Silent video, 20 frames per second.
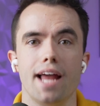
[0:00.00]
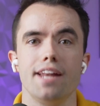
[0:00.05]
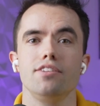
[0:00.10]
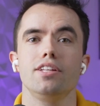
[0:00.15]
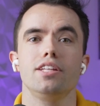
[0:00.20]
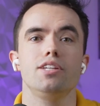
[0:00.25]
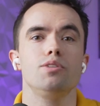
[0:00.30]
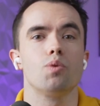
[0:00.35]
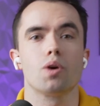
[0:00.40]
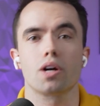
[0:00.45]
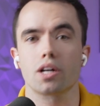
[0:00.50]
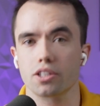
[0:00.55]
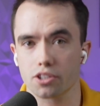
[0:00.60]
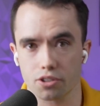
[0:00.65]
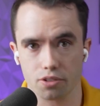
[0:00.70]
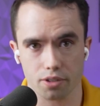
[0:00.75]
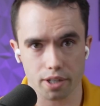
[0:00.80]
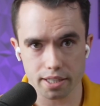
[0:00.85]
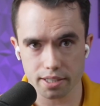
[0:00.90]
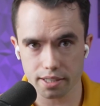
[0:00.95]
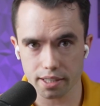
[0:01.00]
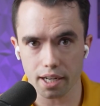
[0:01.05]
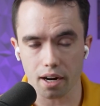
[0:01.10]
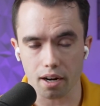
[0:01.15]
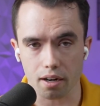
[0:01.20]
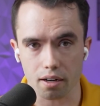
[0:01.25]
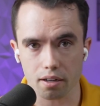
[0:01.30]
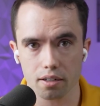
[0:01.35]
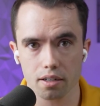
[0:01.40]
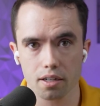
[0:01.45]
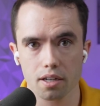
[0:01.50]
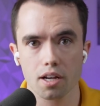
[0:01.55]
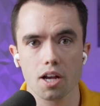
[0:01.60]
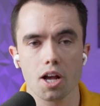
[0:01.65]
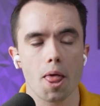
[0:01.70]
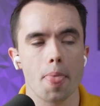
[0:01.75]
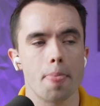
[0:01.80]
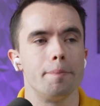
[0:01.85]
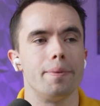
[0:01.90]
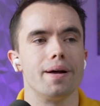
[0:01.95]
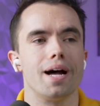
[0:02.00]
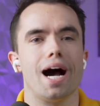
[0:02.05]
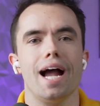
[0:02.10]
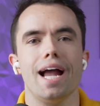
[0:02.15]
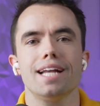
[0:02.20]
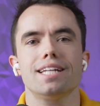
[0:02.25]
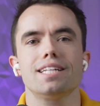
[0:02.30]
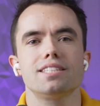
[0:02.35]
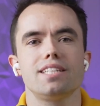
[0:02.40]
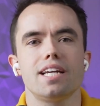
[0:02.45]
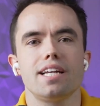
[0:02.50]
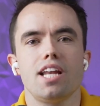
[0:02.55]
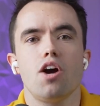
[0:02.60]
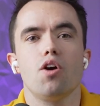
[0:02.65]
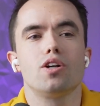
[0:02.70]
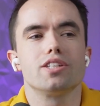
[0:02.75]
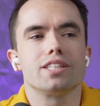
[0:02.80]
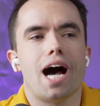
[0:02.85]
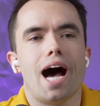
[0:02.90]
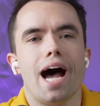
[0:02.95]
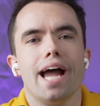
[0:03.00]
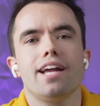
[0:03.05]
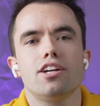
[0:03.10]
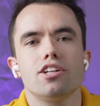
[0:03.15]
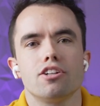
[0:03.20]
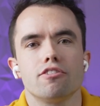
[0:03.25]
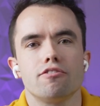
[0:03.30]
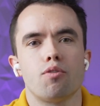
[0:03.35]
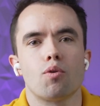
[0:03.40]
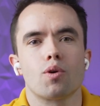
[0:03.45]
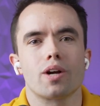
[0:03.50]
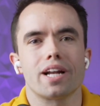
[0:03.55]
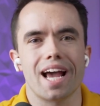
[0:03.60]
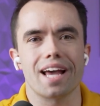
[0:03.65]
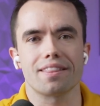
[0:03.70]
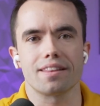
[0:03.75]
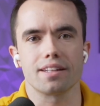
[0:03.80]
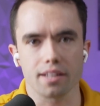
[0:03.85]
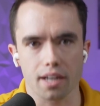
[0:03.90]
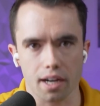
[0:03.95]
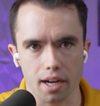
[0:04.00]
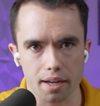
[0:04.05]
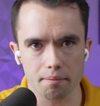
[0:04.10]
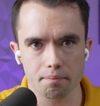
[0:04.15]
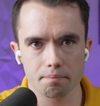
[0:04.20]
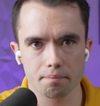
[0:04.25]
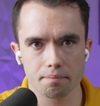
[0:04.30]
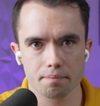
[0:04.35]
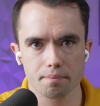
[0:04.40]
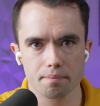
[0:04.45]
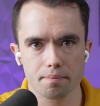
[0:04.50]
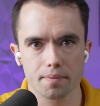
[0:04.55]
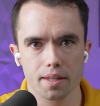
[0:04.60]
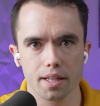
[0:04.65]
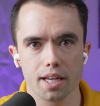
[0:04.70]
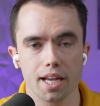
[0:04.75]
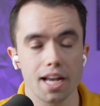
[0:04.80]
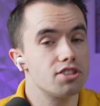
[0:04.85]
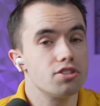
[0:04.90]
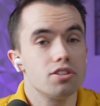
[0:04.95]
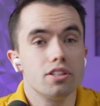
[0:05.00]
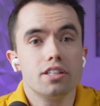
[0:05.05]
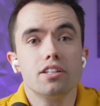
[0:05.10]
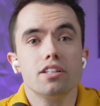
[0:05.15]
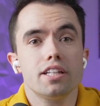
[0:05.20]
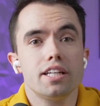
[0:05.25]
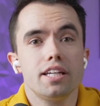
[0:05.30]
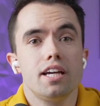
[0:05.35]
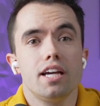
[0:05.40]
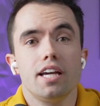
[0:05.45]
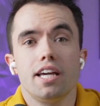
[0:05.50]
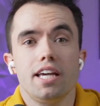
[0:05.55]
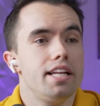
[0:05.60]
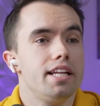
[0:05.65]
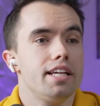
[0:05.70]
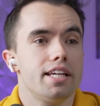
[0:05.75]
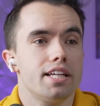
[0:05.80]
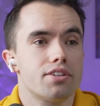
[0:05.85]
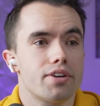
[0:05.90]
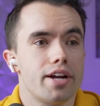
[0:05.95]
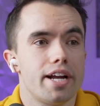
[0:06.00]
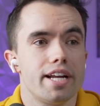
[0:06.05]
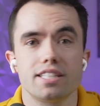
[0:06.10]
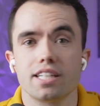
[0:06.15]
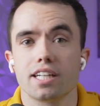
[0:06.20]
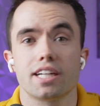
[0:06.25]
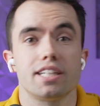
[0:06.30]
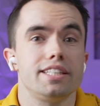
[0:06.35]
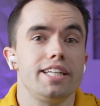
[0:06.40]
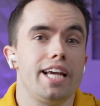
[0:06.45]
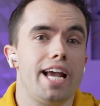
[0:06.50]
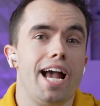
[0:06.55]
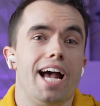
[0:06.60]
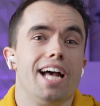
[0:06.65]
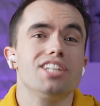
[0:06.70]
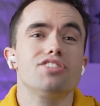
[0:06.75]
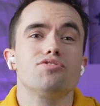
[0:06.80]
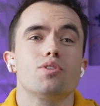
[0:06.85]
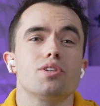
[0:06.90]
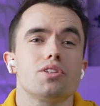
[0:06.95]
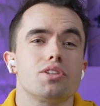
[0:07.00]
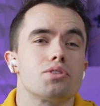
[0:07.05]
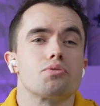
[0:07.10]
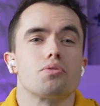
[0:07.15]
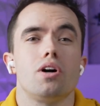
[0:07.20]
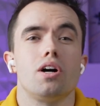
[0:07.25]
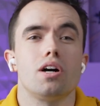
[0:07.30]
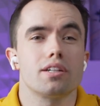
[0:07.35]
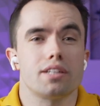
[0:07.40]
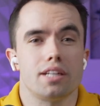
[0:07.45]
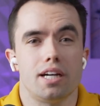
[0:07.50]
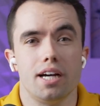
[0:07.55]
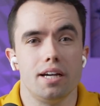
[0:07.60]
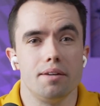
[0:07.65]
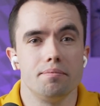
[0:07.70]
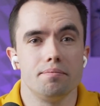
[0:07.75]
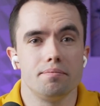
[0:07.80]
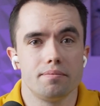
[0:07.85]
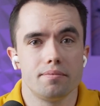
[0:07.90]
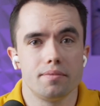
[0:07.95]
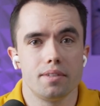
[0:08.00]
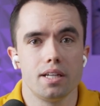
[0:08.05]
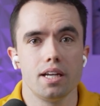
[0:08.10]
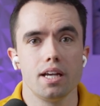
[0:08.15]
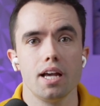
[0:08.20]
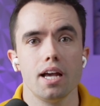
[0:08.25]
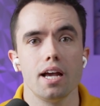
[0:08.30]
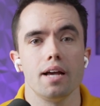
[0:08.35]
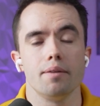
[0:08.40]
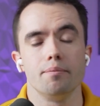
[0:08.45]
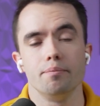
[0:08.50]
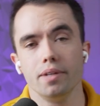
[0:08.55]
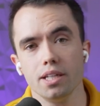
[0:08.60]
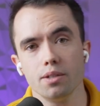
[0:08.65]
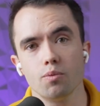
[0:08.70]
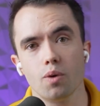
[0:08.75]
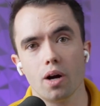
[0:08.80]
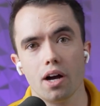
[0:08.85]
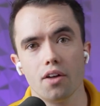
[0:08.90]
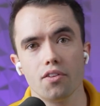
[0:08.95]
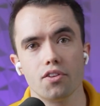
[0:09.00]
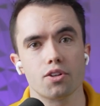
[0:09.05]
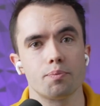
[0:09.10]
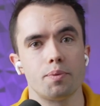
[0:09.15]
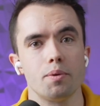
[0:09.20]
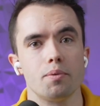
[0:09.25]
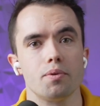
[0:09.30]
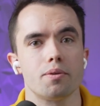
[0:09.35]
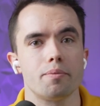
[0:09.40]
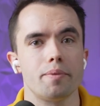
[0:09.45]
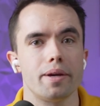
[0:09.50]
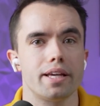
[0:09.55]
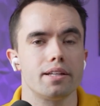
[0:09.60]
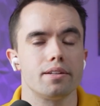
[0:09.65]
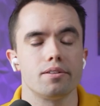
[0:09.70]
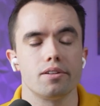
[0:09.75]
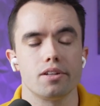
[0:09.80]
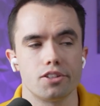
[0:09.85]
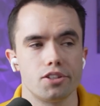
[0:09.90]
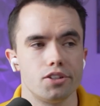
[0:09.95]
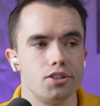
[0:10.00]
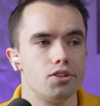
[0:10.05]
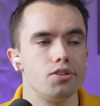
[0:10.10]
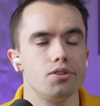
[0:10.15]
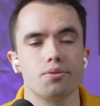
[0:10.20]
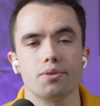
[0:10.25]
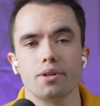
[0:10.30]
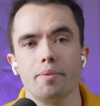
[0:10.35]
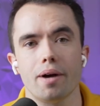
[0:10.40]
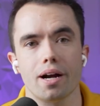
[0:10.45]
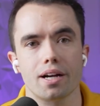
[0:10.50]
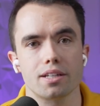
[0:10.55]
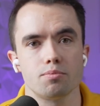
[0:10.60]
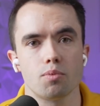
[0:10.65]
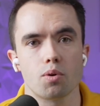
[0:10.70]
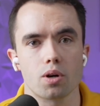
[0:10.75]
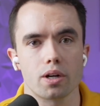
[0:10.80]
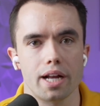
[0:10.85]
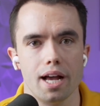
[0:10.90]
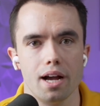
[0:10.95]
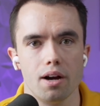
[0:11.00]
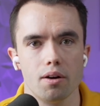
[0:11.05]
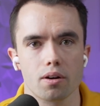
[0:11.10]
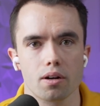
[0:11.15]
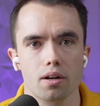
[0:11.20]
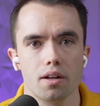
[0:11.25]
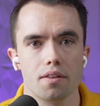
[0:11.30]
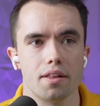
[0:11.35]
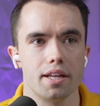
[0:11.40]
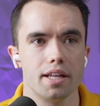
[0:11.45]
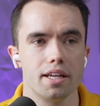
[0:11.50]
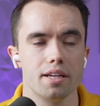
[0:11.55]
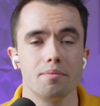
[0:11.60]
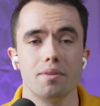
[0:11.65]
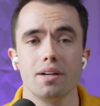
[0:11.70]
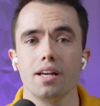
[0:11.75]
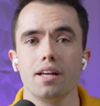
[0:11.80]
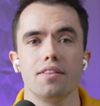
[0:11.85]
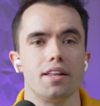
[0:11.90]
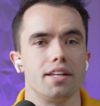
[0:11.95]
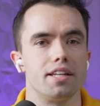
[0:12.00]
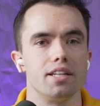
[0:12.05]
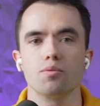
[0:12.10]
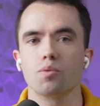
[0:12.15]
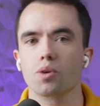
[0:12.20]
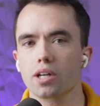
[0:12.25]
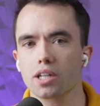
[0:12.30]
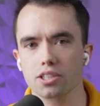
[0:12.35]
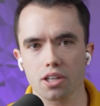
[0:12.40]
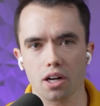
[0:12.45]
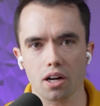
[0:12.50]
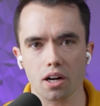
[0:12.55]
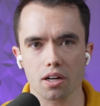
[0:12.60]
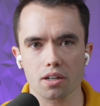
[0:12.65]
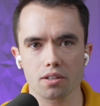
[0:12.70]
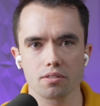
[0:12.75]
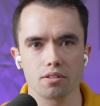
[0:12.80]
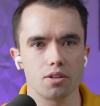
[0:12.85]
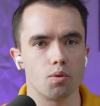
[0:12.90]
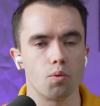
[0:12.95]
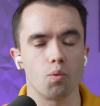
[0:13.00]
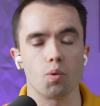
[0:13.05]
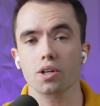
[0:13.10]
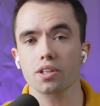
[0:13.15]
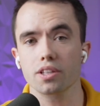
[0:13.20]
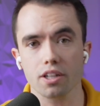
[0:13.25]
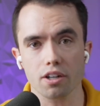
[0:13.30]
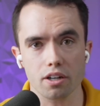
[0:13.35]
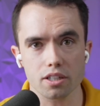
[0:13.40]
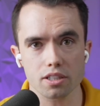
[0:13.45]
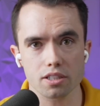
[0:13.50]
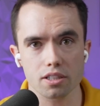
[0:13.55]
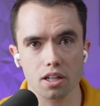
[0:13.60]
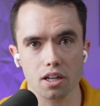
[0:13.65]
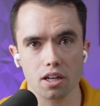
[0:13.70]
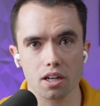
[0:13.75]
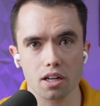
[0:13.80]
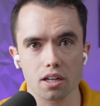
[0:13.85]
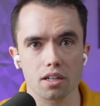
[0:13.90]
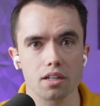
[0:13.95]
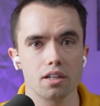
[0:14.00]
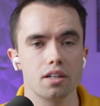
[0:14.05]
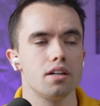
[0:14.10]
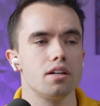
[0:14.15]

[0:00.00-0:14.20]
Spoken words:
knew that he worked crazy hard, but I had to say no because I couldn't afford it at the time. And so literally, he didn't get a raise because he asked for it at the wrong time. Meanwhile, there are people that are making $2-3 more an hour than him that didn't work as hard, weren't there as long,